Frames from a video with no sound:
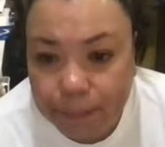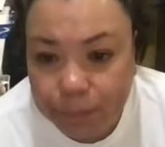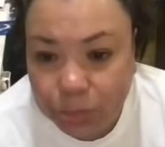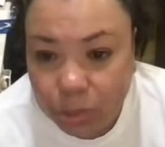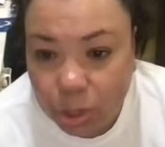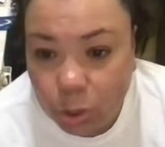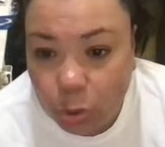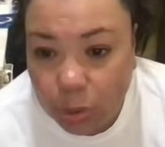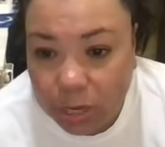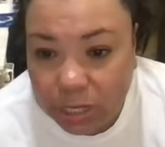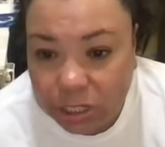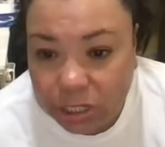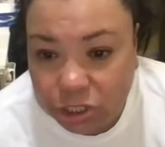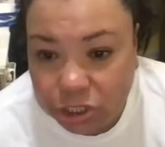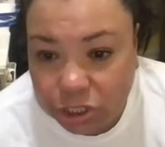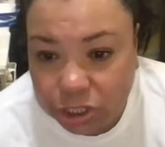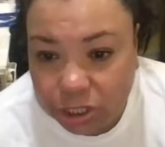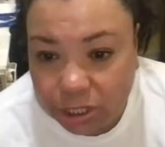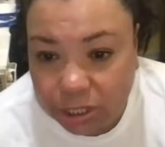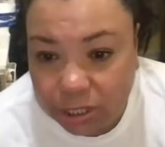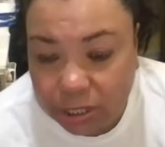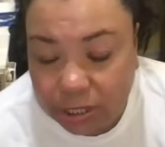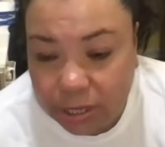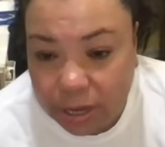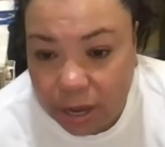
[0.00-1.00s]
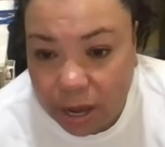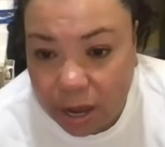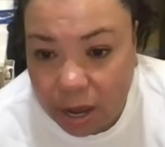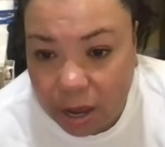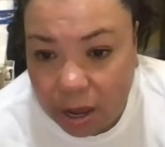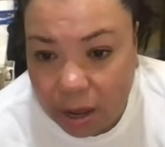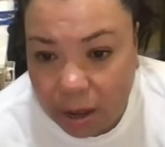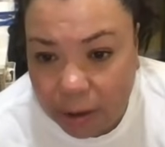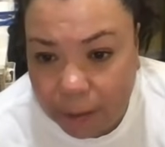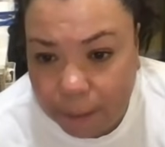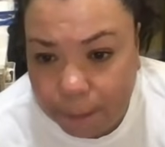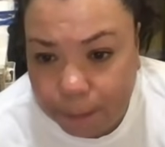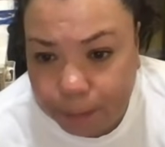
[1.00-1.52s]
Question.
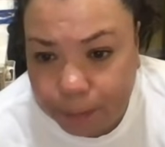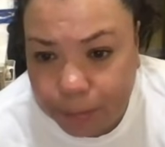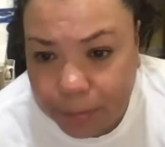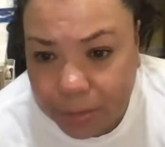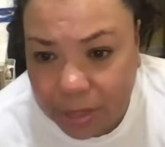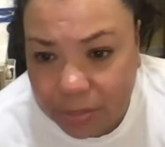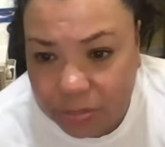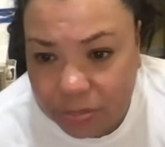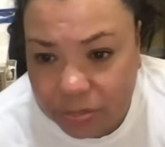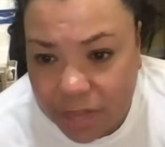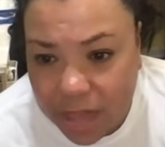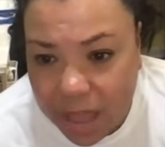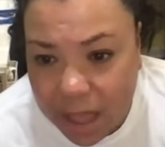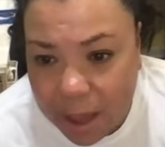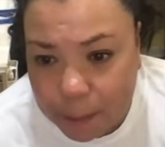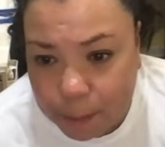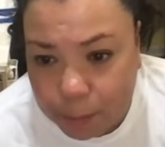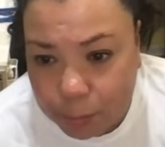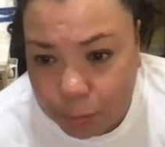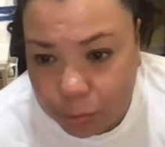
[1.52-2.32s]
That